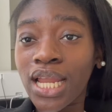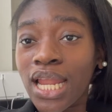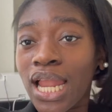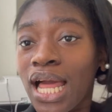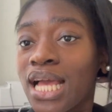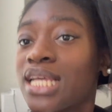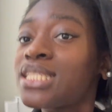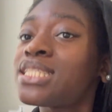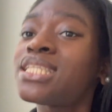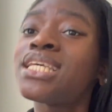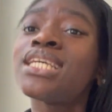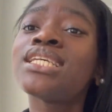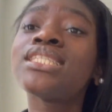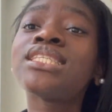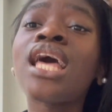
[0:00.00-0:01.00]
class
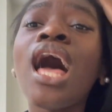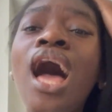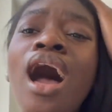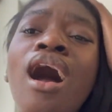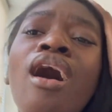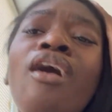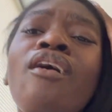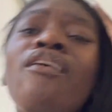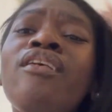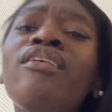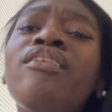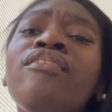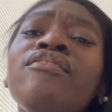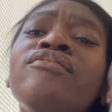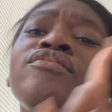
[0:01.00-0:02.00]
is over,